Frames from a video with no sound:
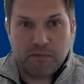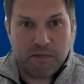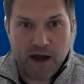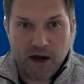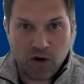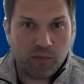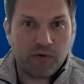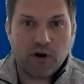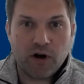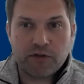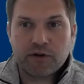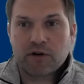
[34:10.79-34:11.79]
help
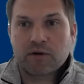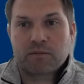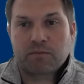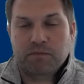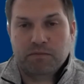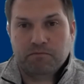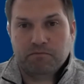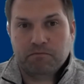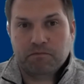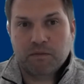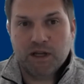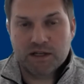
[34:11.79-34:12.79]
other
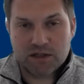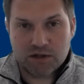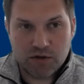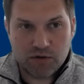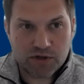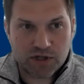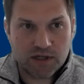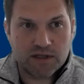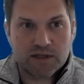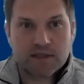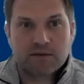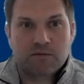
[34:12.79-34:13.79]

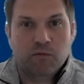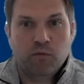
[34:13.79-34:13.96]
institutions